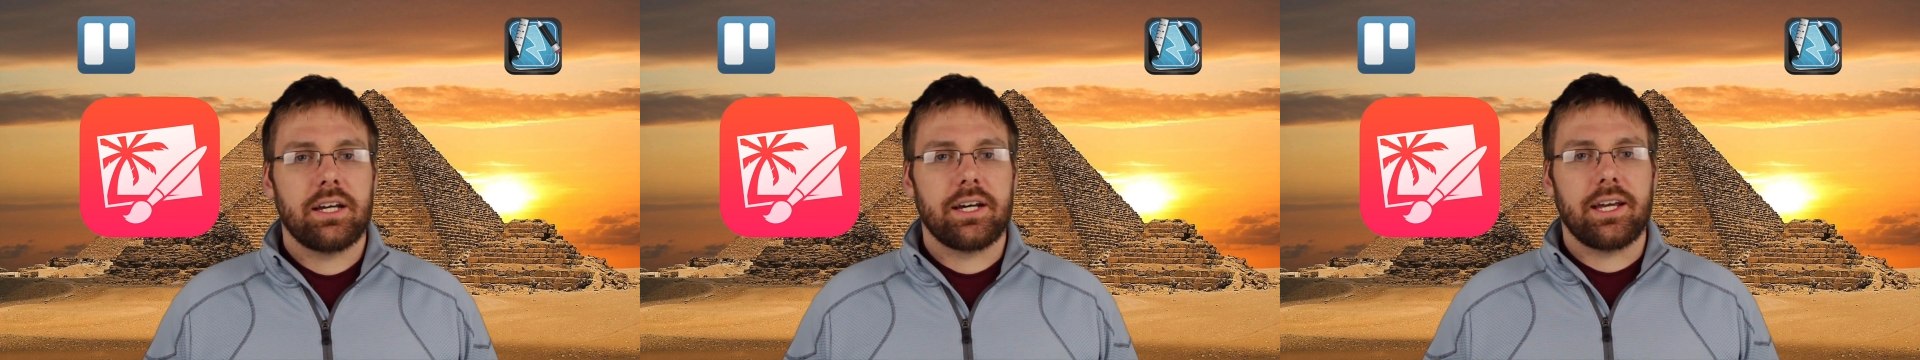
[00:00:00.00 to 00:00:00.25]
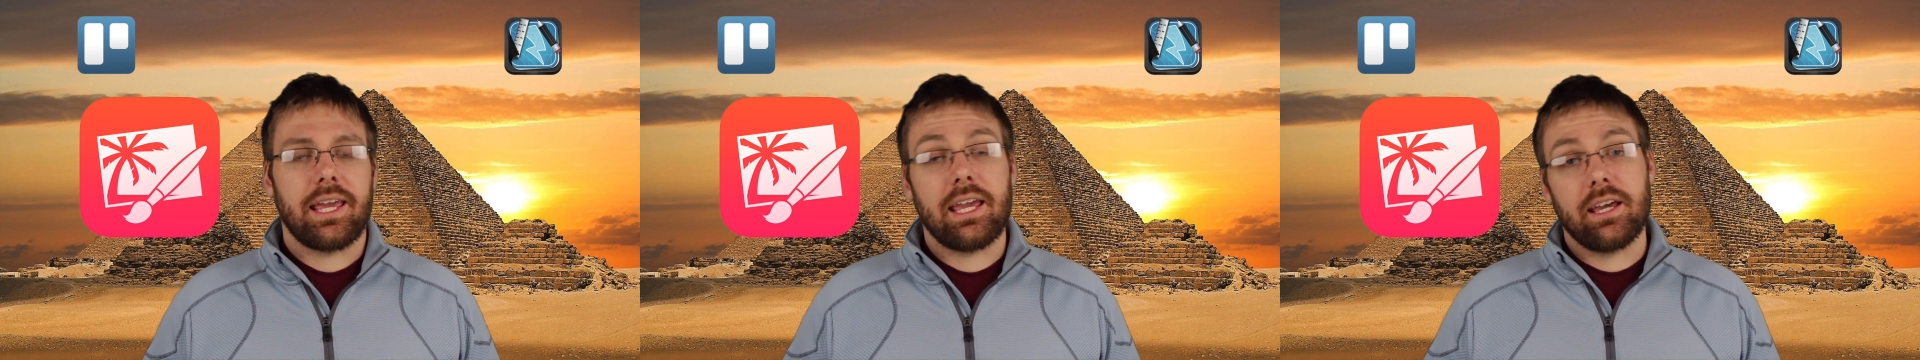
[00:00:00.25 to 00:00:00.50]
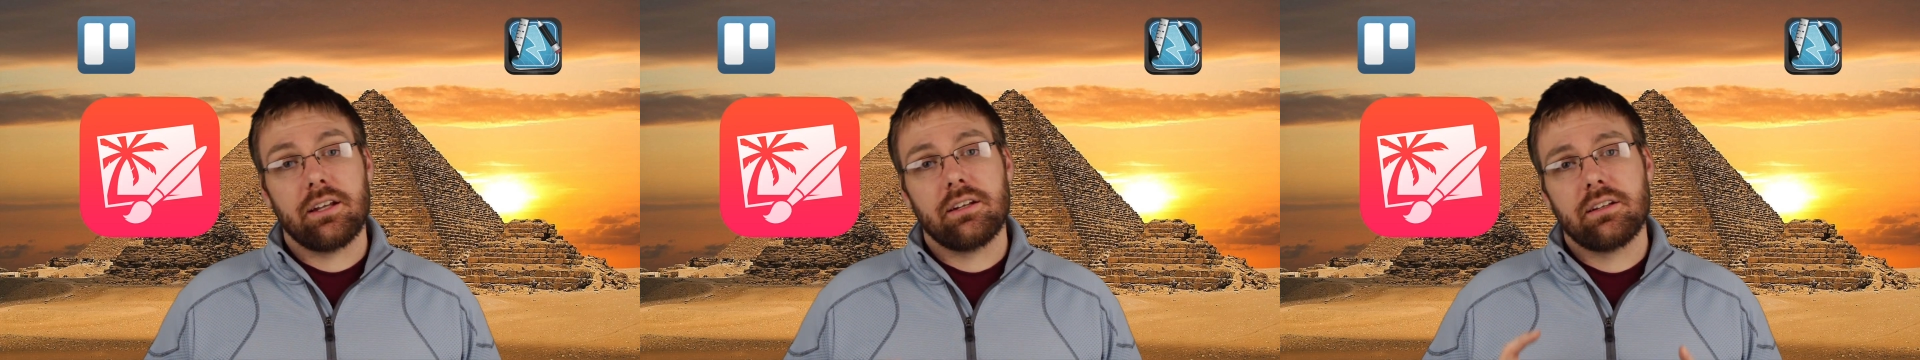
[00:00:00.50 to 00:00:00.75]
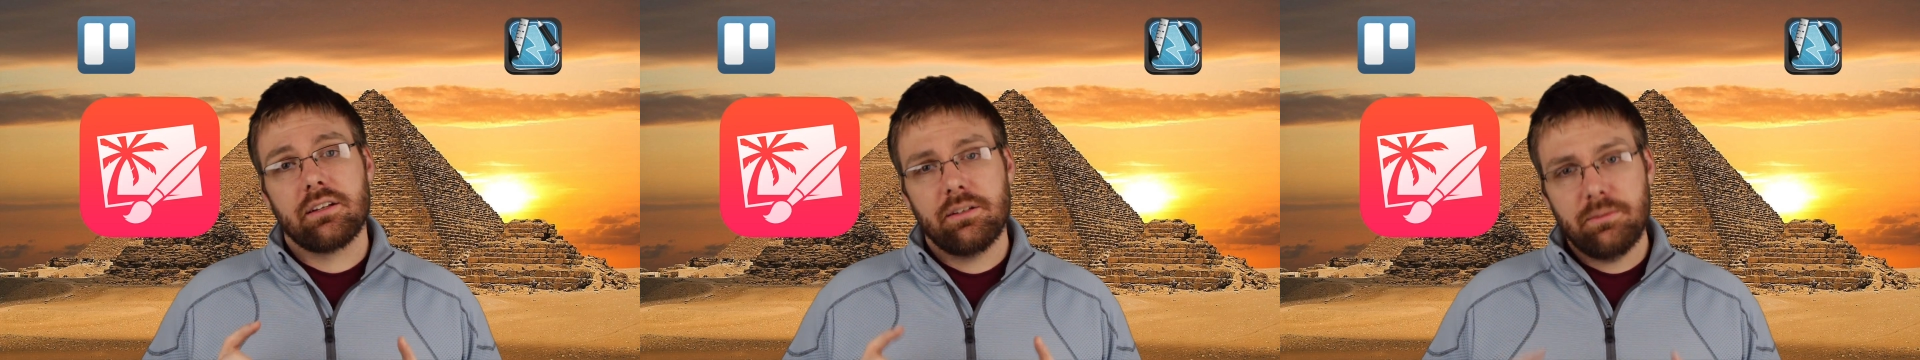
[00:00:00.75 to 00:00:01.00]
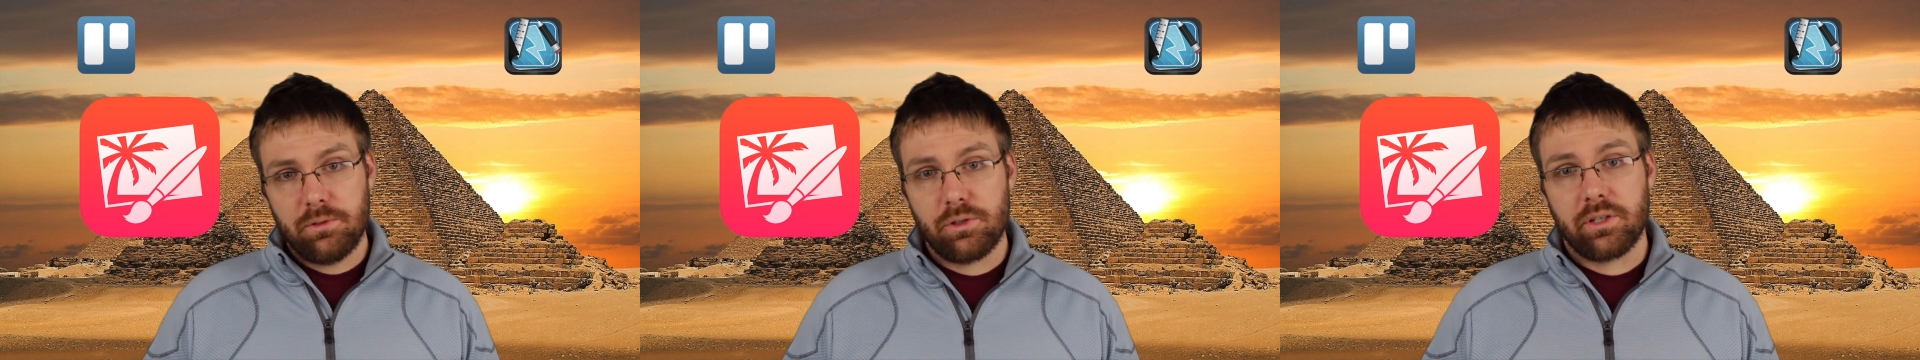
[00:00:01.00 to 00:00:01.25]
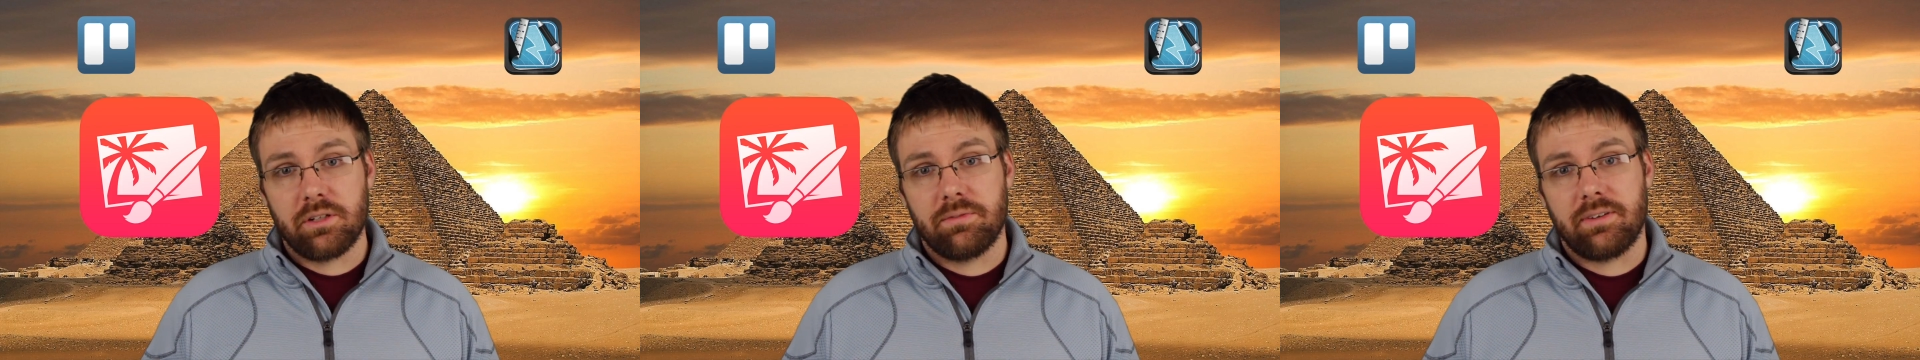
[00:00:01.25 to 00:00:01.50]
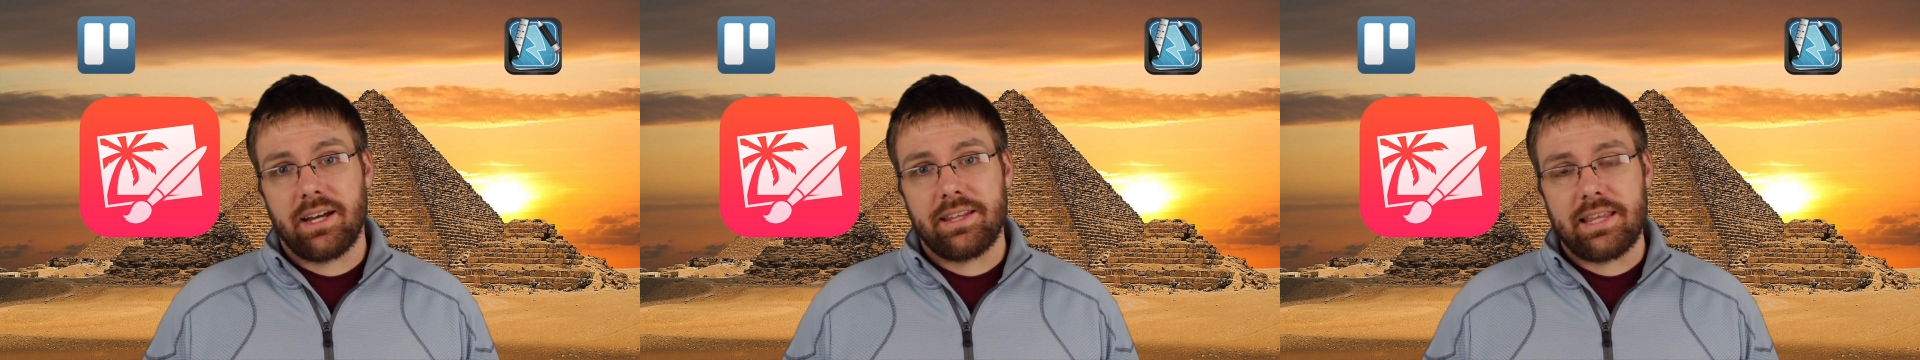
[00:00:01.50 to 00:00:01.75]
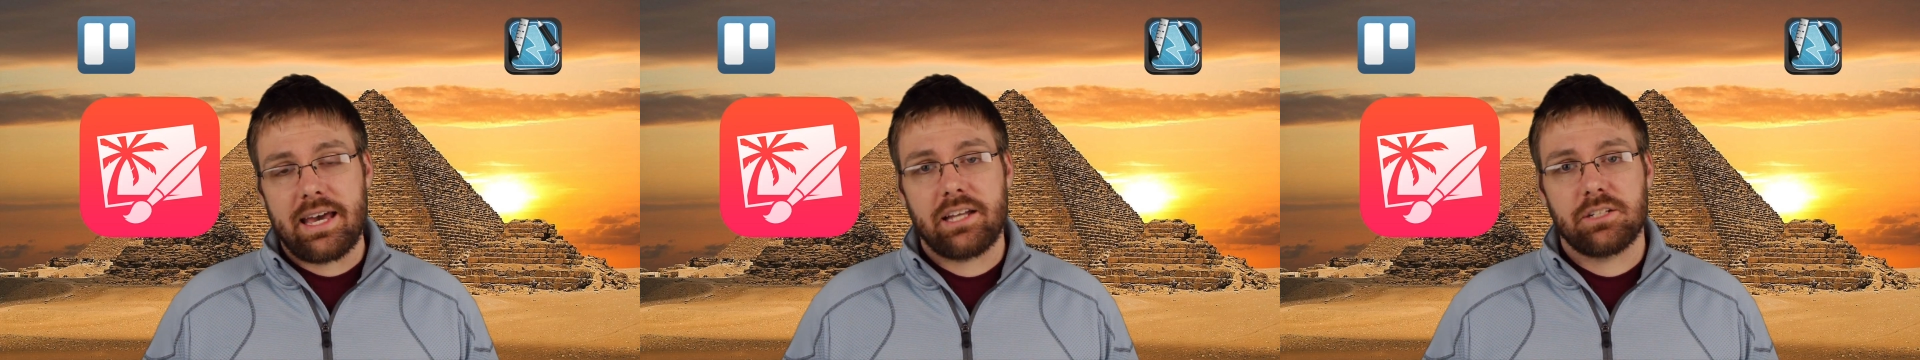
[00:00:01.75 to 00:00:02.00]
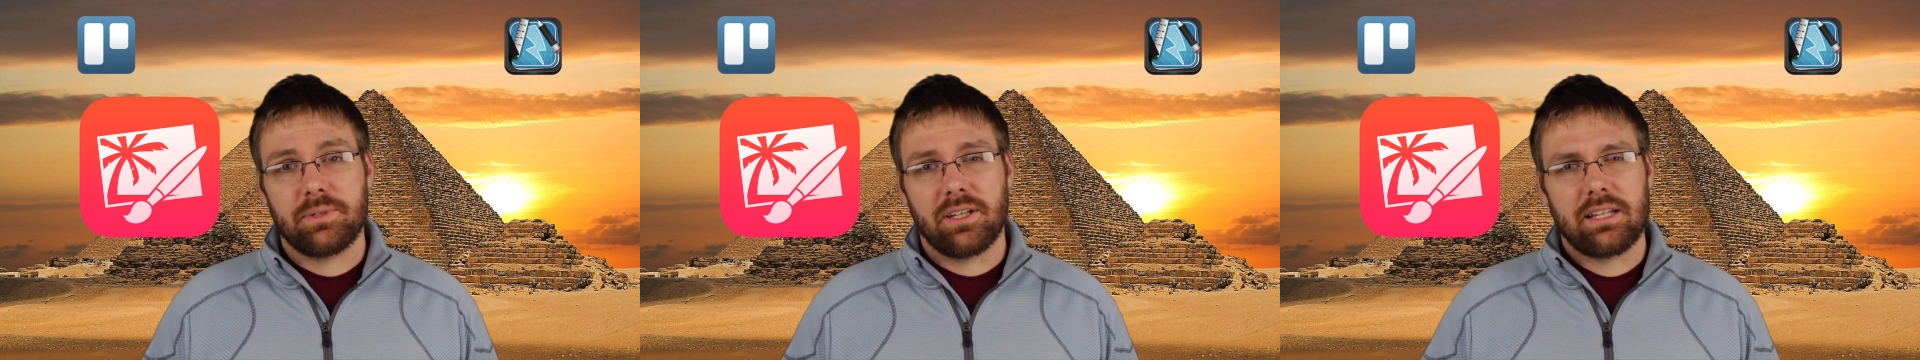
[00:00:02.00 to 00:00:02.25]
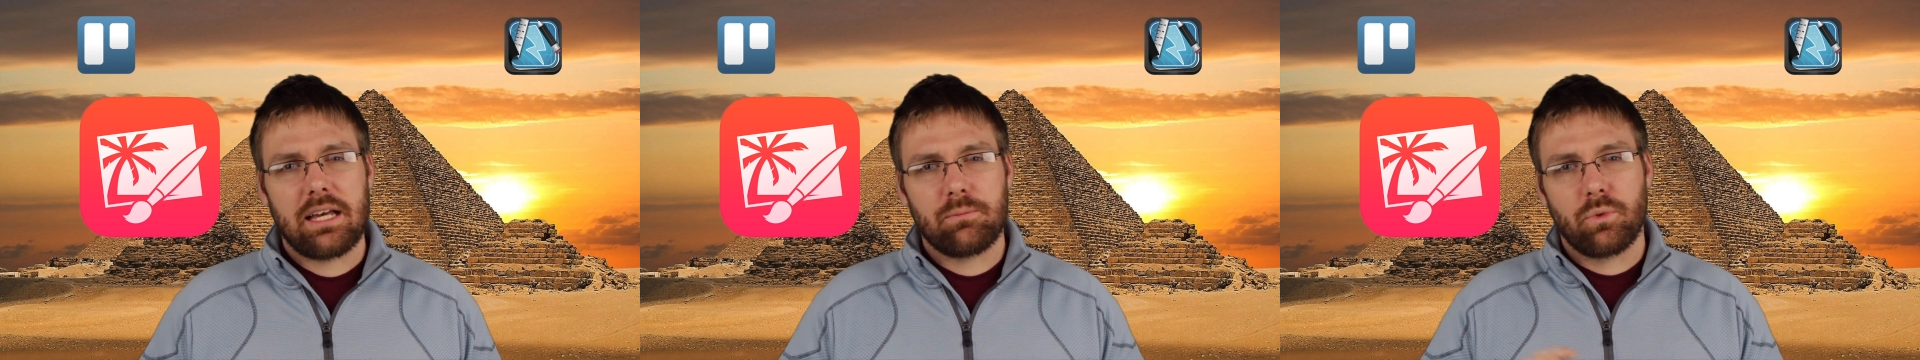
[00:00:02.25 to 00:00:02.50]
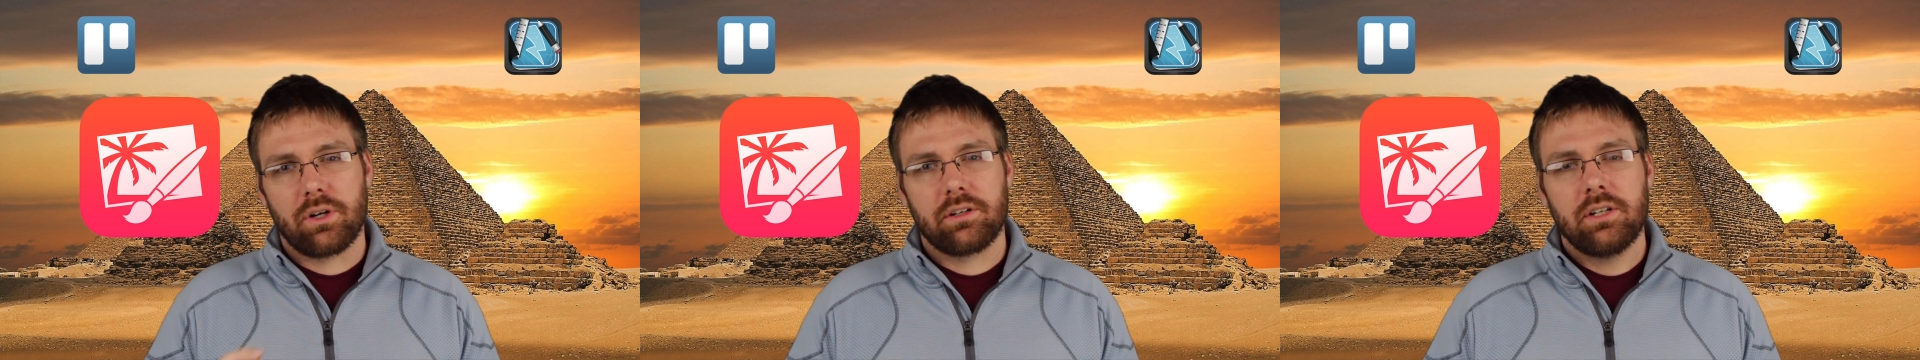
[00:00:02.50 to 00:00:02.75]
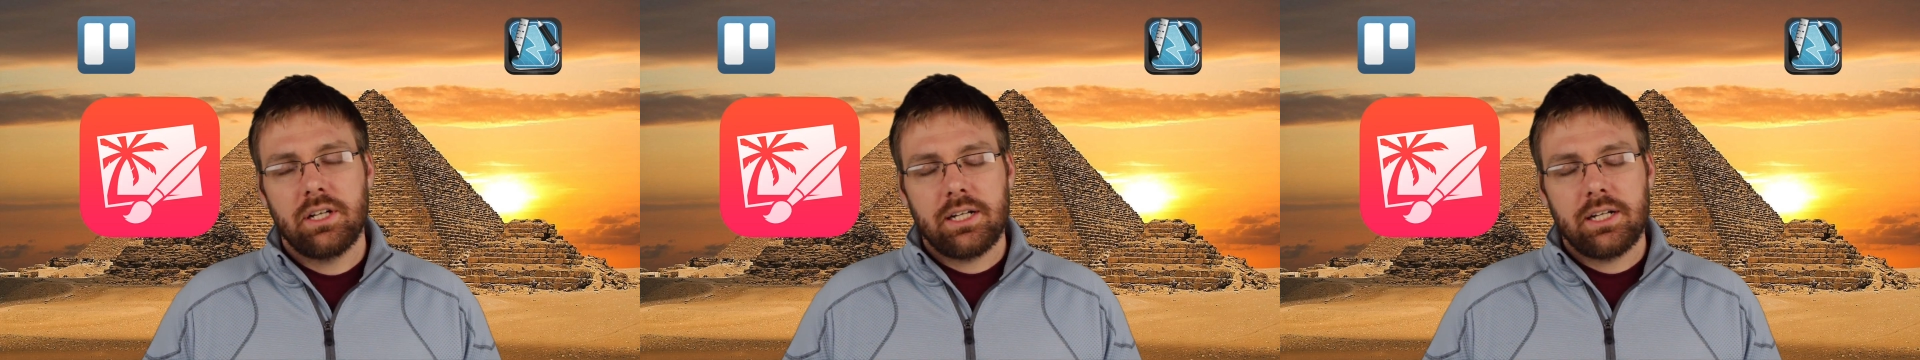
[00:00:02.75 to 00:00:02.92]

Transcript: and you can find that to be a lot more